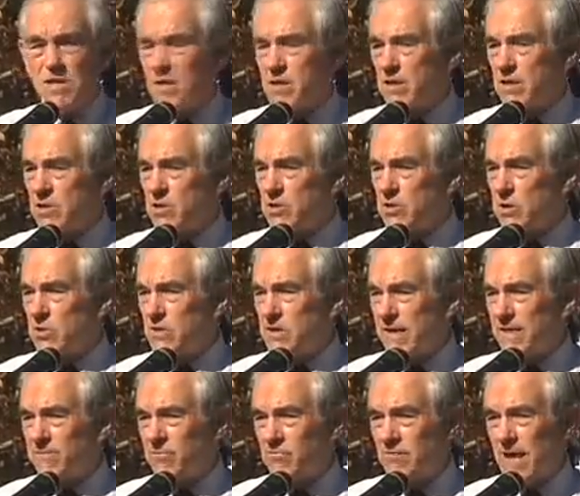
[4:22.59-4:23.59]
The only thing you don't
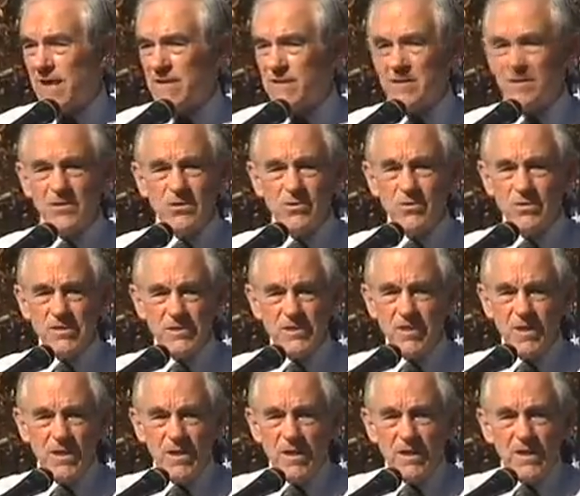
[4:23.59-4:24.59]
have a right to do is